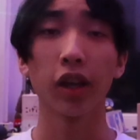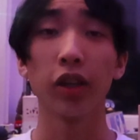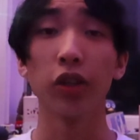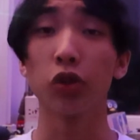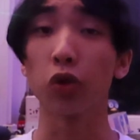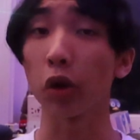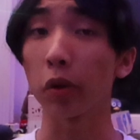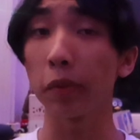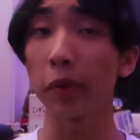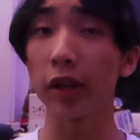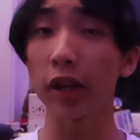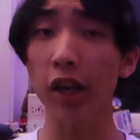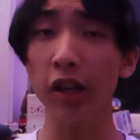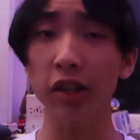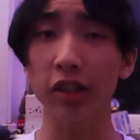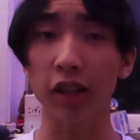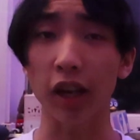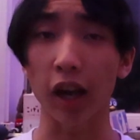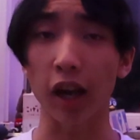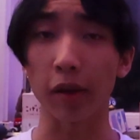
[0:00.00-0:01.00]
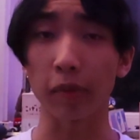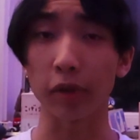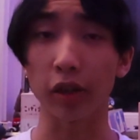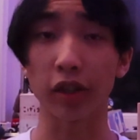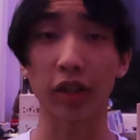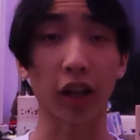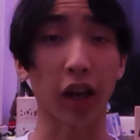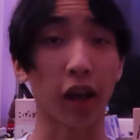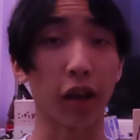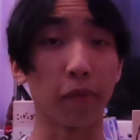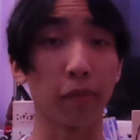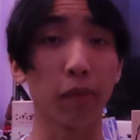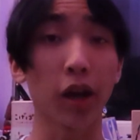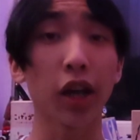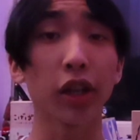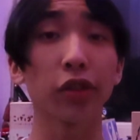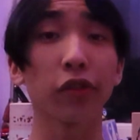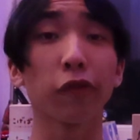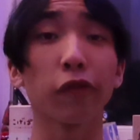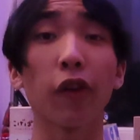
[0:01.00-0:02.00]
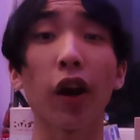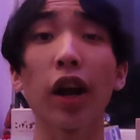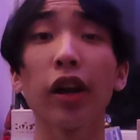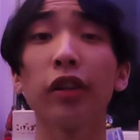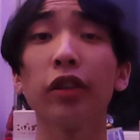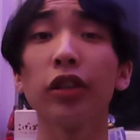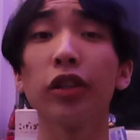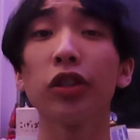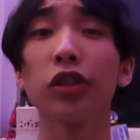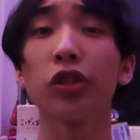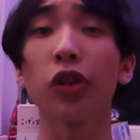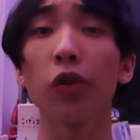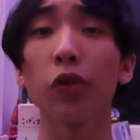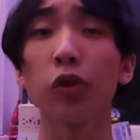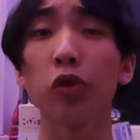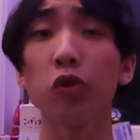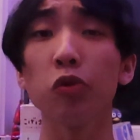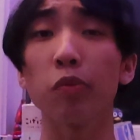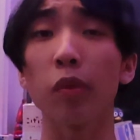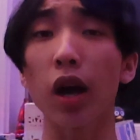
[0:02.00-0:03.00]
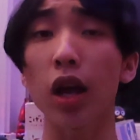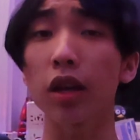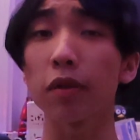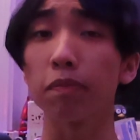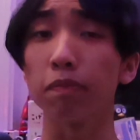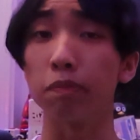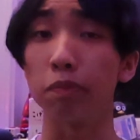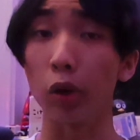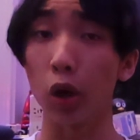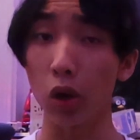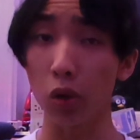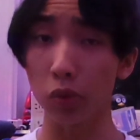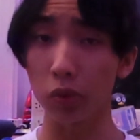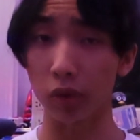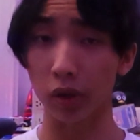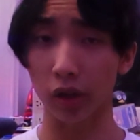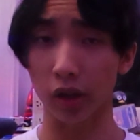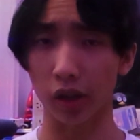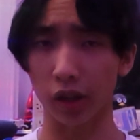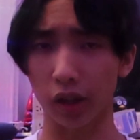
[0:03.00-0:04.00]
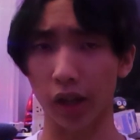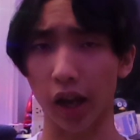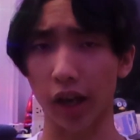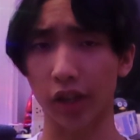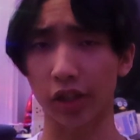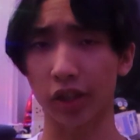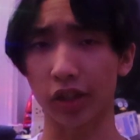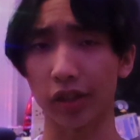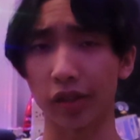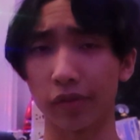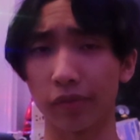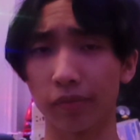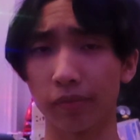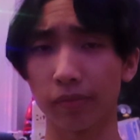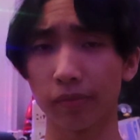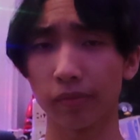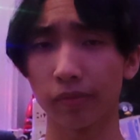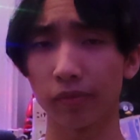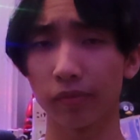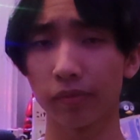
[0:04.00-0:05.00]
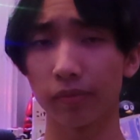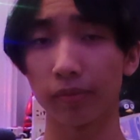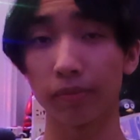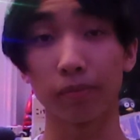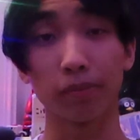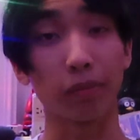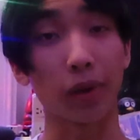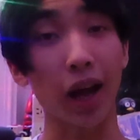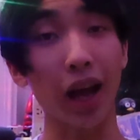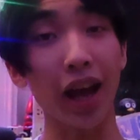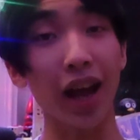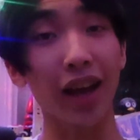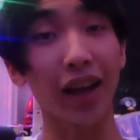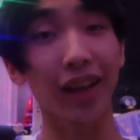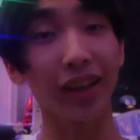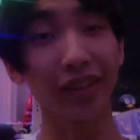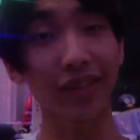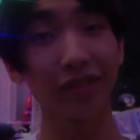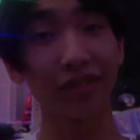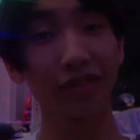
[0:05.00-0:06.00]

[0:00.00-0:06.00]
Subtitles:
Join me next time, because I might finally show you my bone collection. Bye!